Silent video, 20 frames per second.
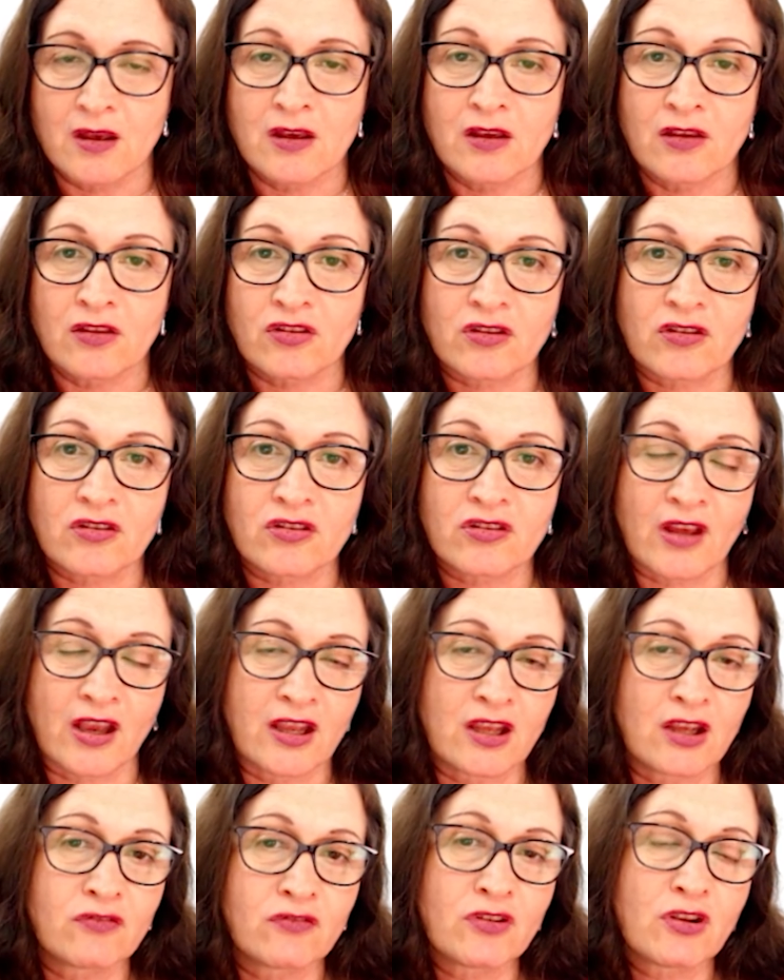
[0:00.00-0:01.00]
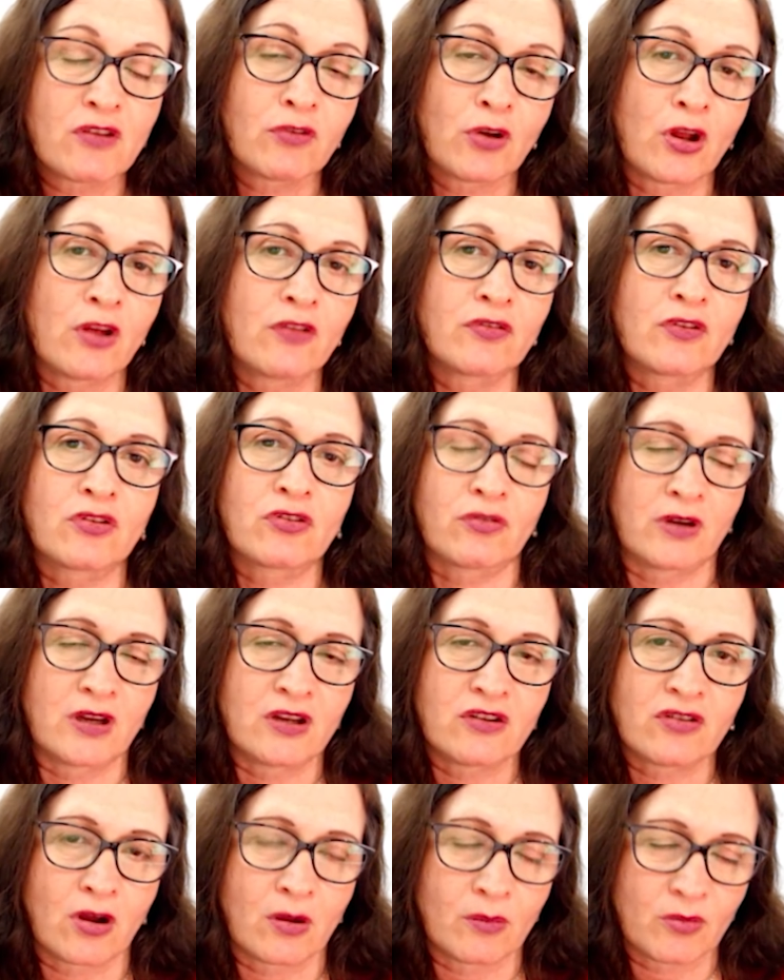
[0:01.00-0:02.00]
So say if you've learnt the 3
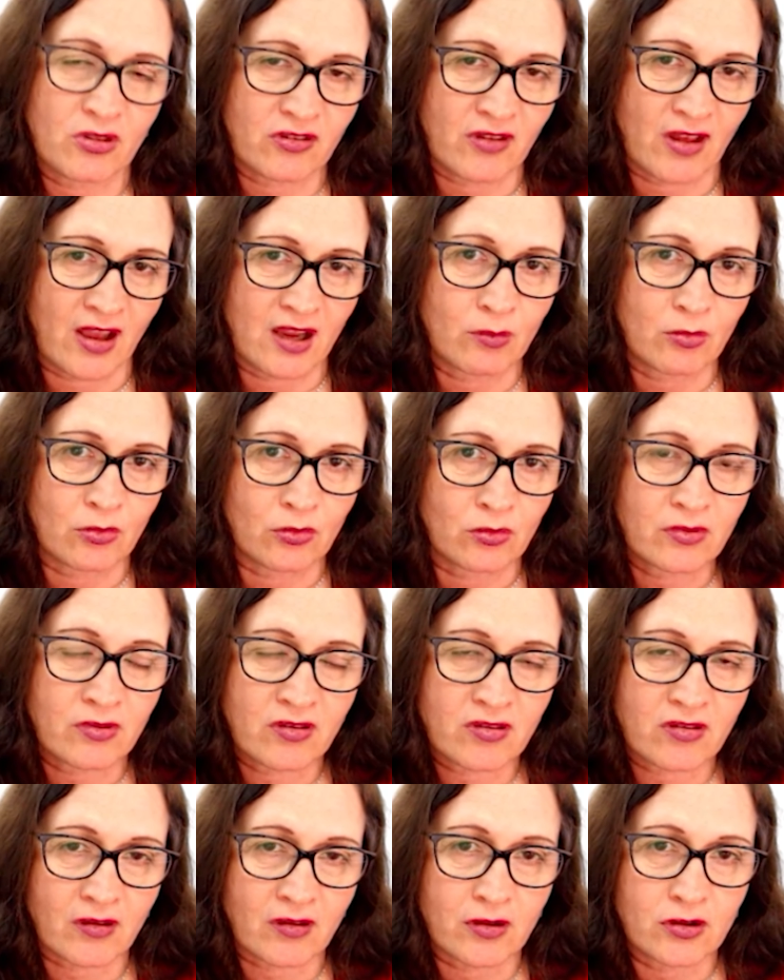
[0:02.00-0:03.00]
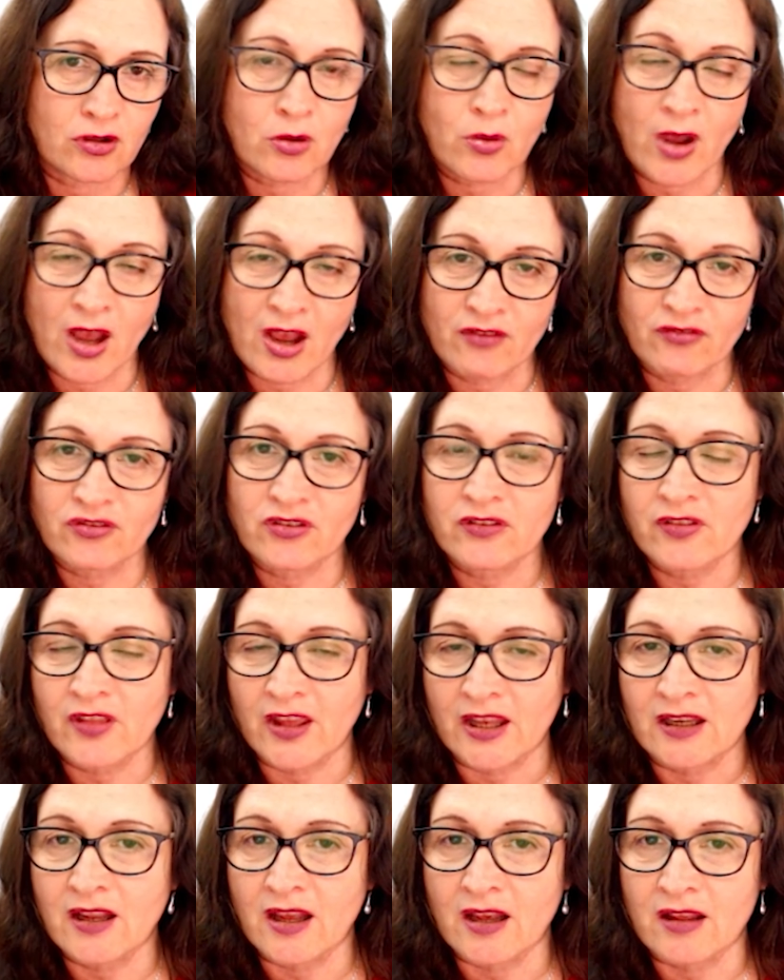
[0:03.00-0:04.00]
times tables, you have to
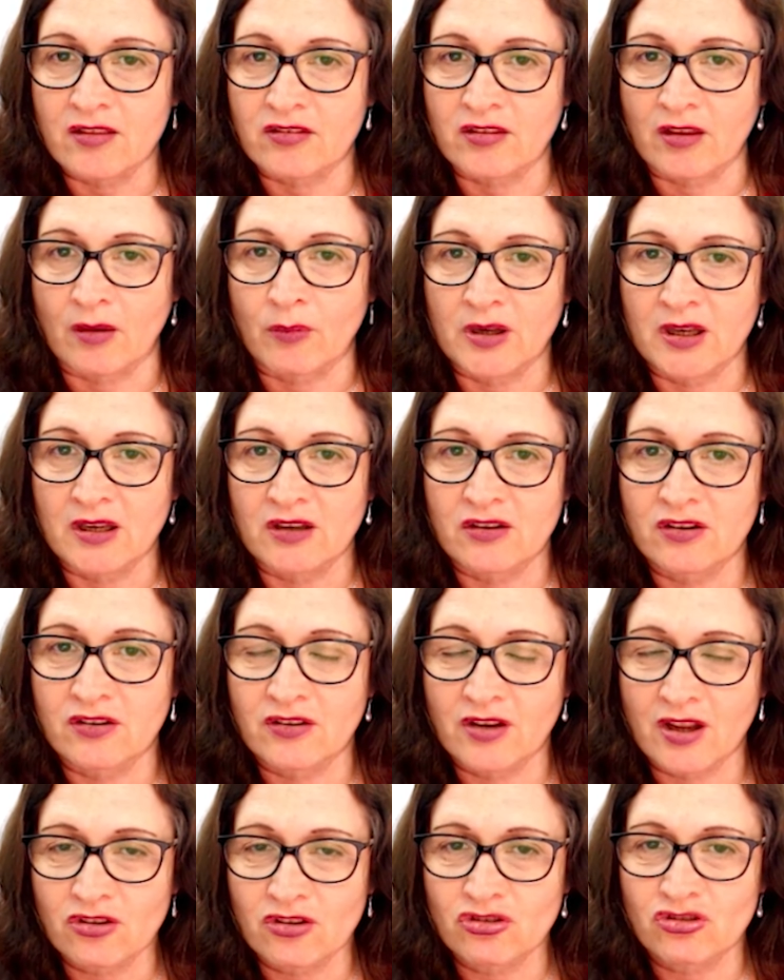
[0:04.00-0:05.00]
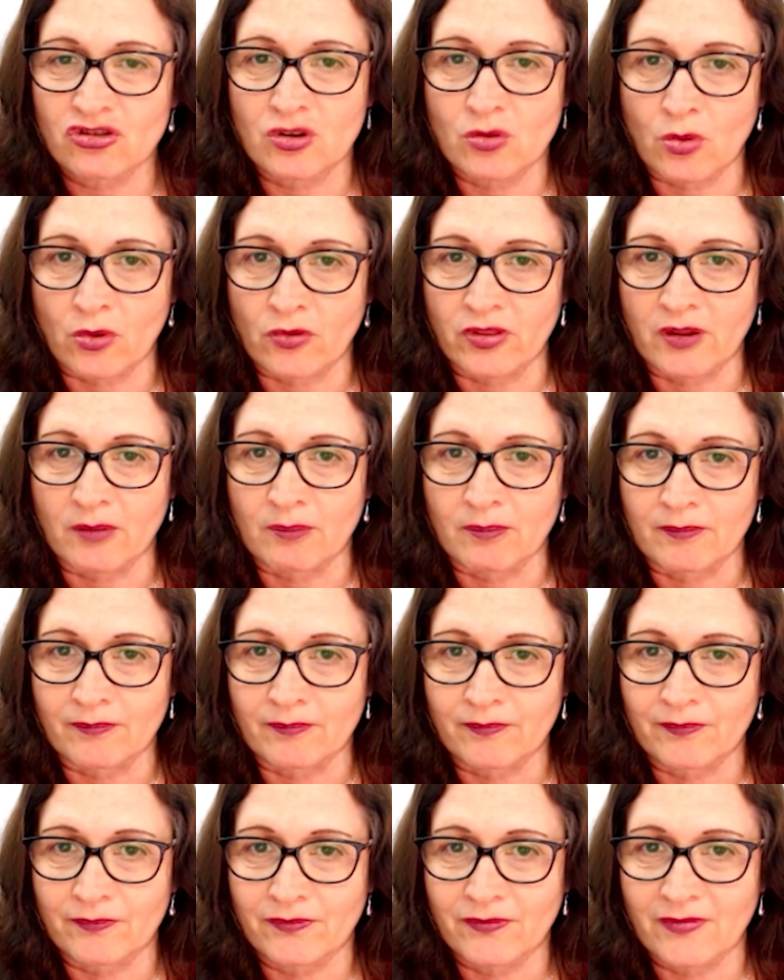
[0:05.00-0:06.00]
then get somebody to test you on them.
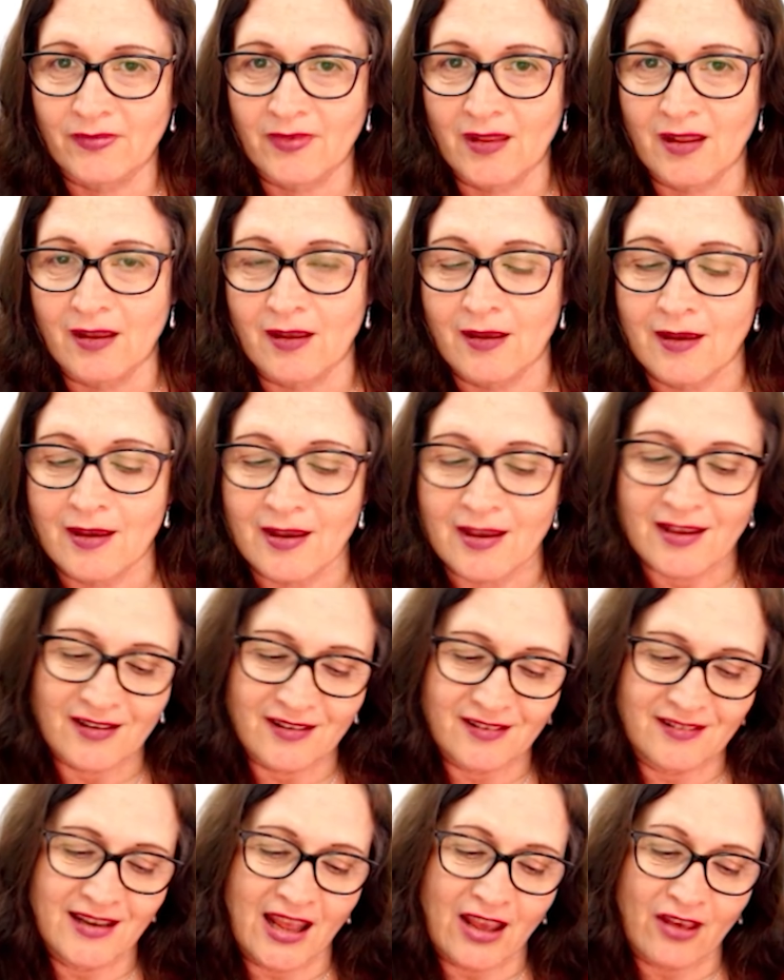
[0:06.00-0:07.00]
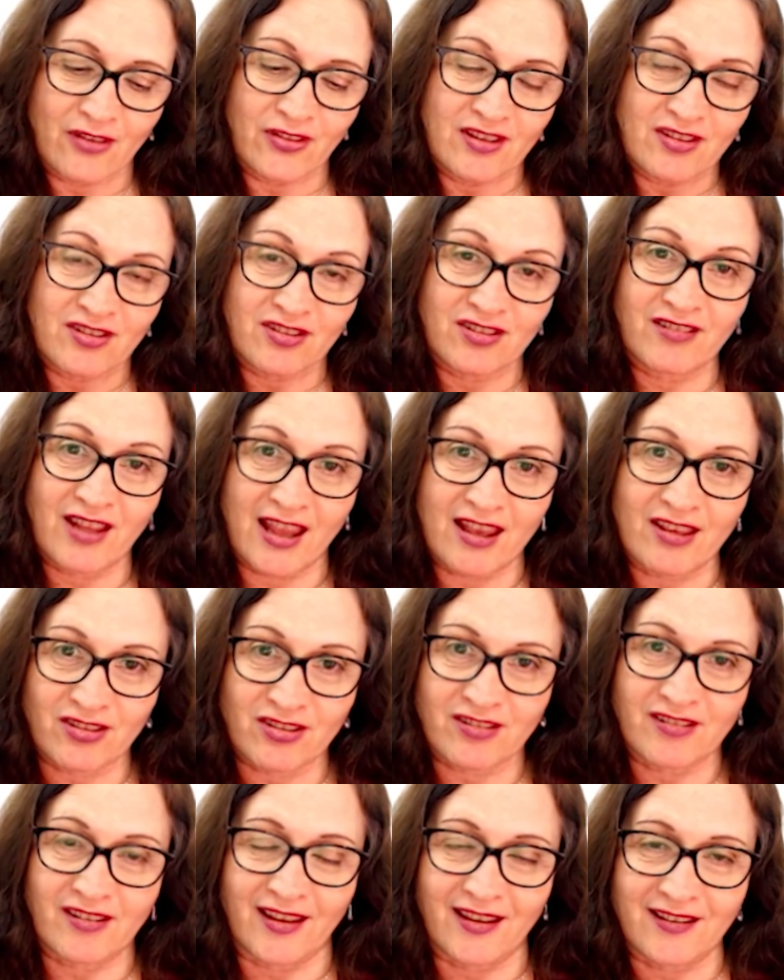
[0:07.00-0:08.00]
Now there's
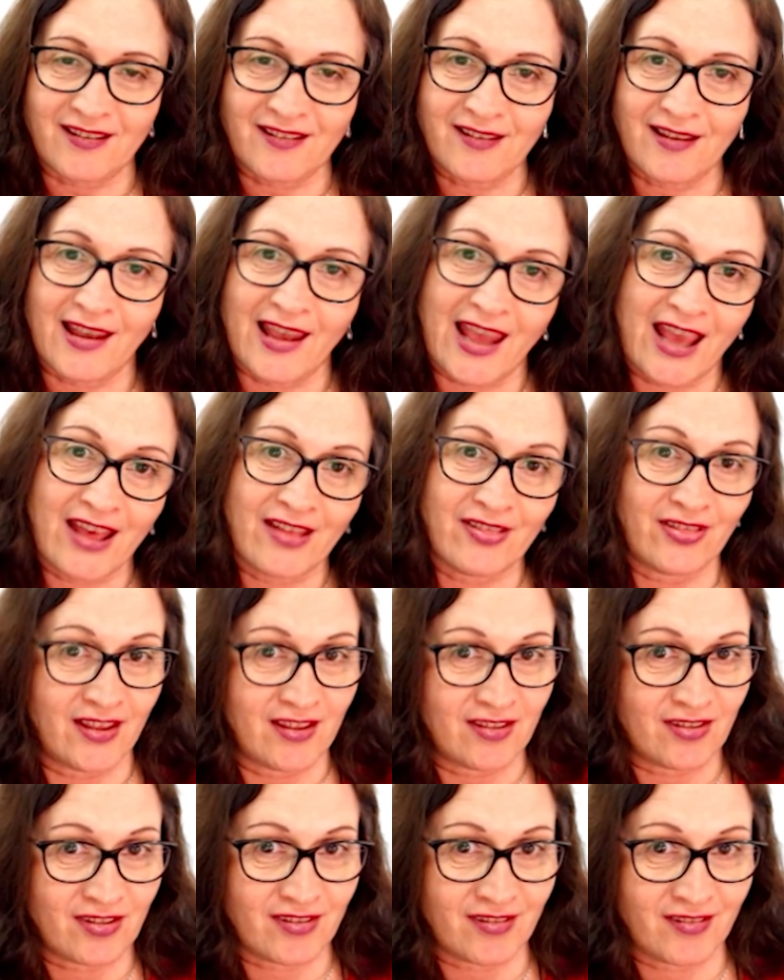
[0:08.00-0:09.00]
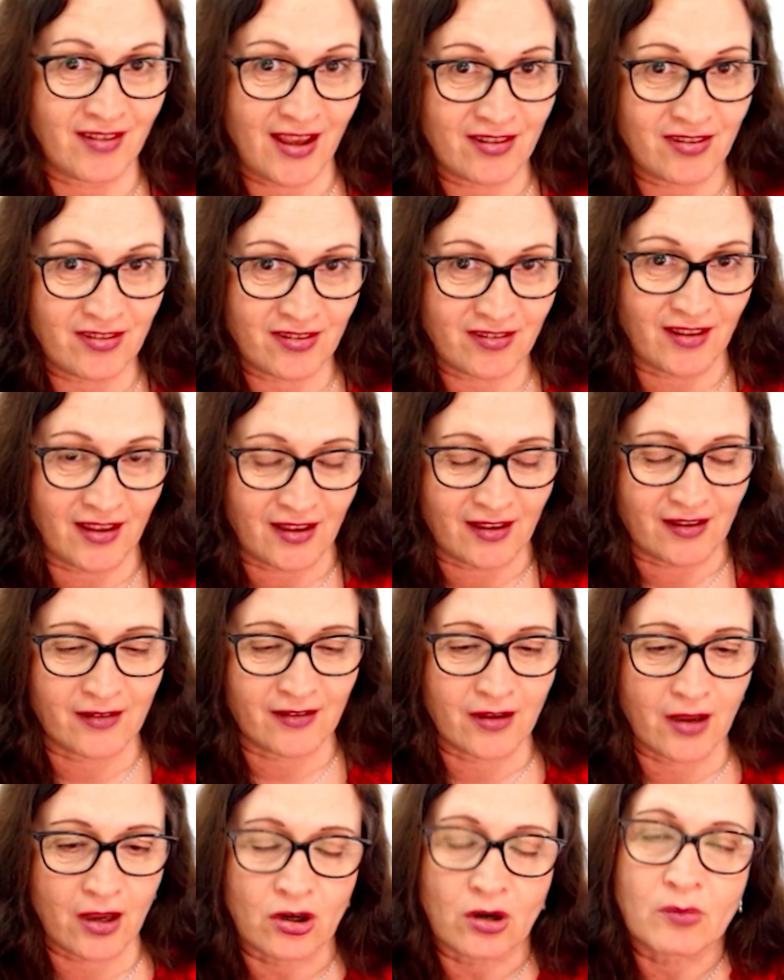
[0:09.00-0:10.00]
testing and there's testing,
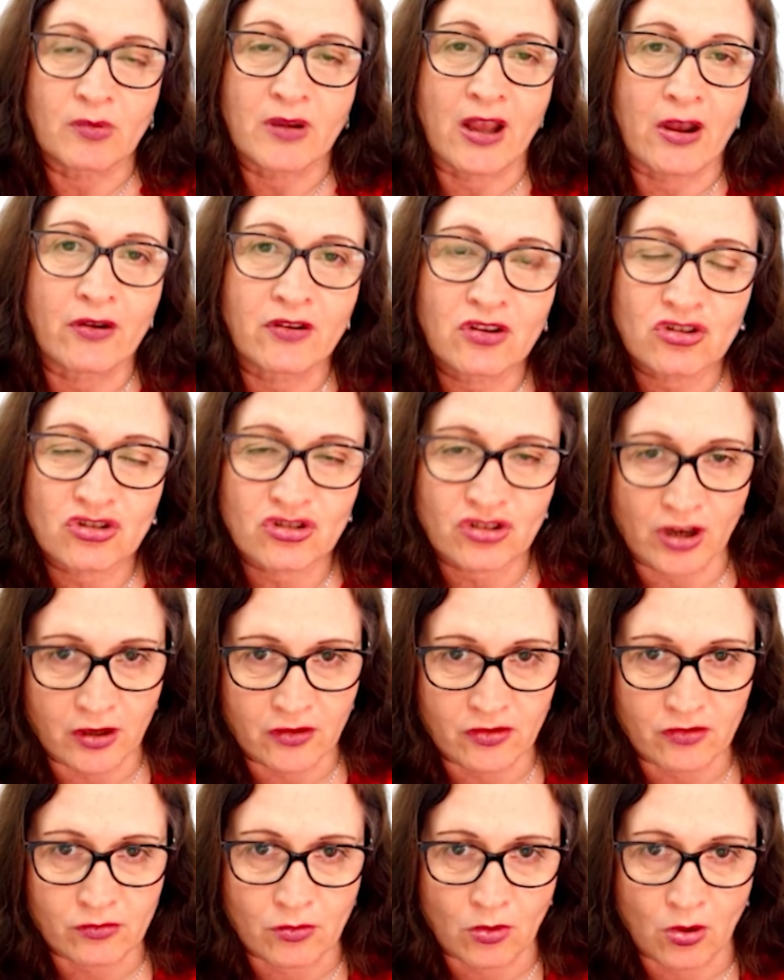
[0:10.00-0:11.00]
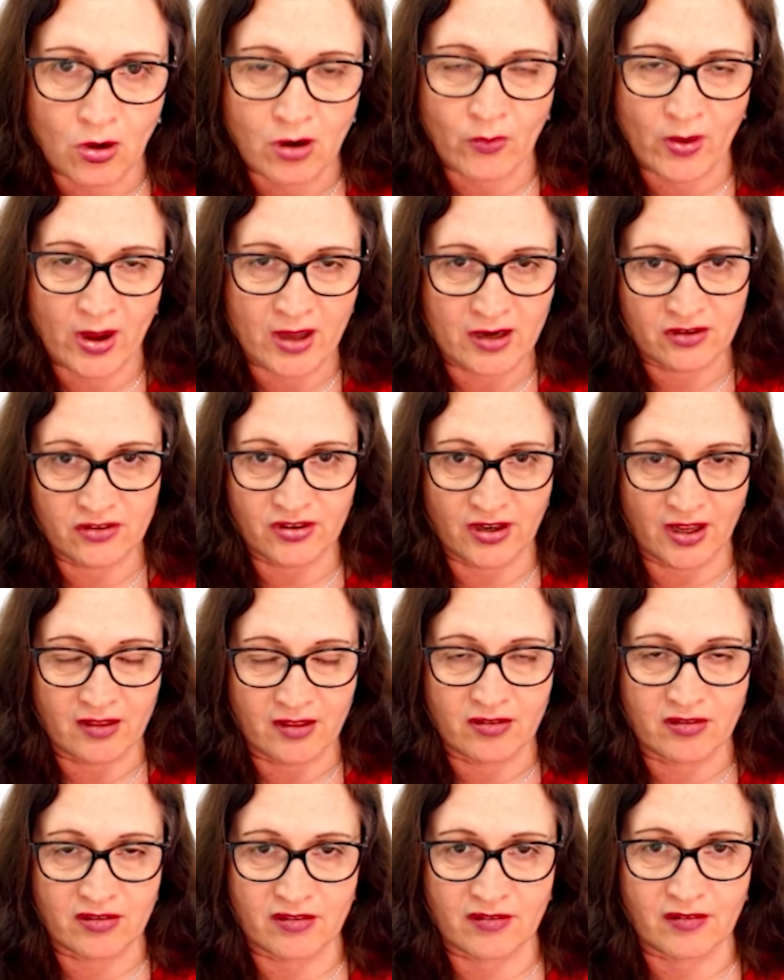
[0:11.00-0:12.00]
and I'm going to show you the right way to
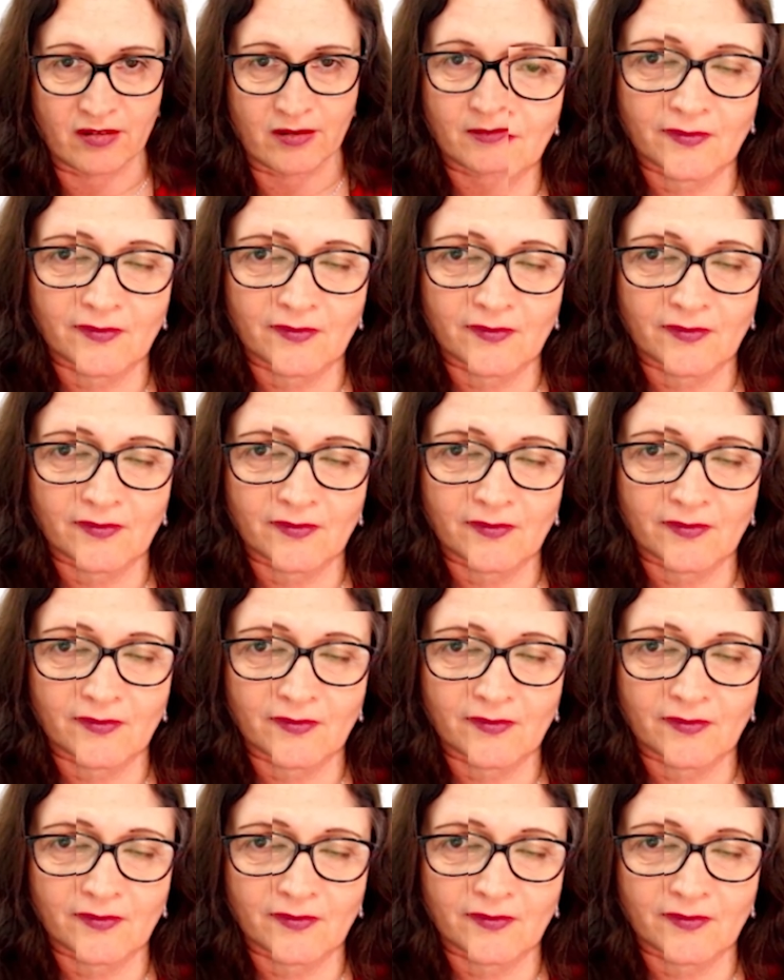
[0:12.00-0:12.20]
test.